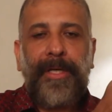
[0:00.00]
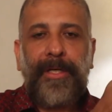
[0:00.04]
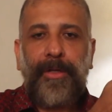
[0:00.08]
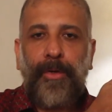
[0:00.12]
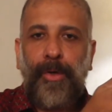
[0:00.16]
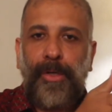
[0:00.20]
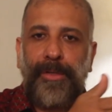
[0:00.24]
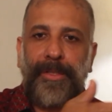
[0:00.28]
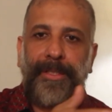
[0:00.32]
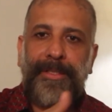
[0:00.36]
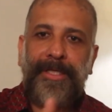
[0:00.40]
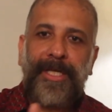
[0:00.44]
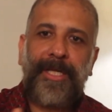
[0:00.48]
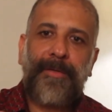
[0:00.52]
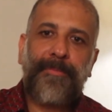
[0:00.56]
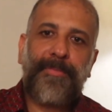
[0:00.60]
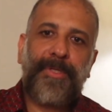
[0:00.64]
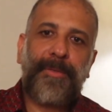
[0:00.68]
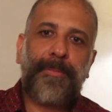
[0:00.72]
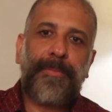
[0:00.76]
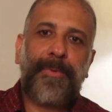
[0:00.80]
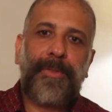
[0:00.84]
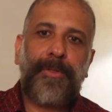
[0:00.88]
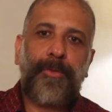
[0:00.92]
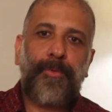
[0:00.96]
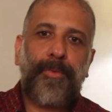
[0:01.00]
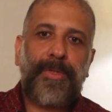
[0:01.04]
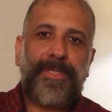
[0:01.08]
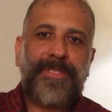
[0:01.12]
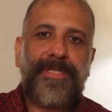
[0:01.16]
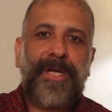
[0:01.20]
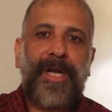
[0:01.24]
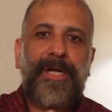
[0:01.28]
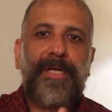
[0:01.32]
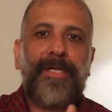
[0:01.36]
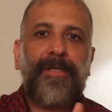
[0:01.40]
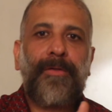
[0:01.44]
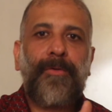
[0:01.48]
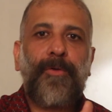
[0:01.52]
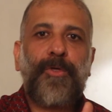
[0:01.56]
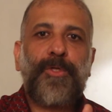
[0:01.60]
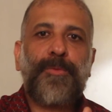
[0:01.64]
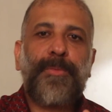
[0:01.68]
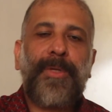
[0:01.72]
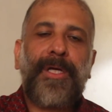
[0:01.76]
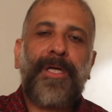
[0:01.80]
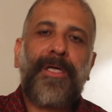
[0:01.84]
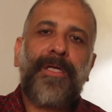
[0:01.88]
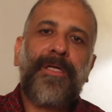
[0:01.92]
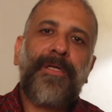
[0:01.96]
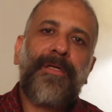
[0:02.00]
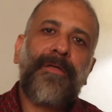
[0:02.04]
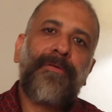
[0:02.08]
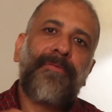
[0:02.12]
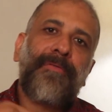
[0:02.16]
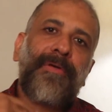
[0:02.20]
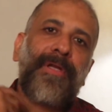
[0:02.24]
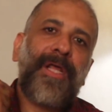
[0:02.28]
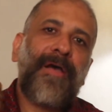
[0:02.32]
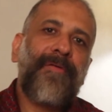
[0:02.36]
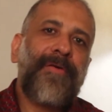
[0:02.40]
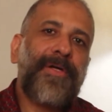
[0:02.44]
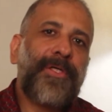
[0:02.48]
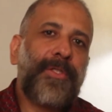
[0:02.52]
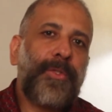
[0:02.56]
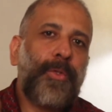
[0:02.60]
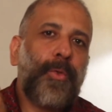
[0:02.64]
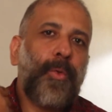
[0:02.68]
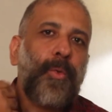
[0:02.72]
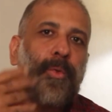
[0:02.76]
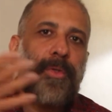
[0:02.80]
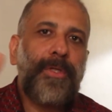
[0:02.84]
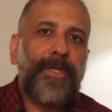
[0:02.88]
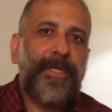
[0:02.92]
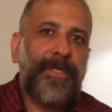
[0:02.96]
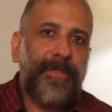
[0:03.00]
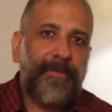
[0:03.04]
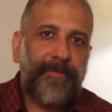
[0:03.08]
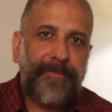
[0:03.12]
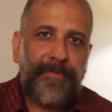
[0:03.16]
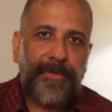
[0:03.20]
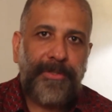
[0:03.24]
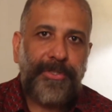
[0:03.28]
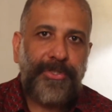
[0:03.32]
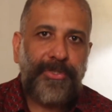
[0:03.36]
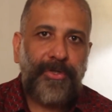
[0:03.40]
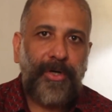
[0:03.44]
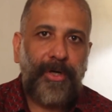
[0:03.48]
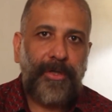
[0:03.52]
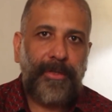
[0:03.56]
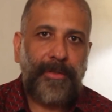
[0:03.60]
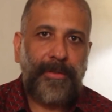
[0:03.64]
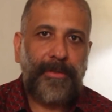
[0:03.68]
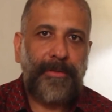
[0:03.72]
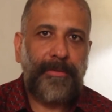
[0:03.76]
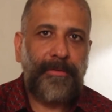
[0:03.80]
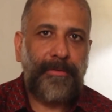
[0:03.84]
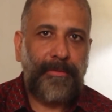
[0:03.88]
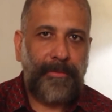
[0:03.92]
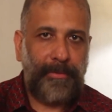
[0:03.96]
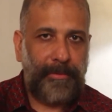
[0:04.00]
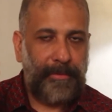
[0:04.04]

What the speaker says: and all the 10 people who are standing close by will have a totally different shot,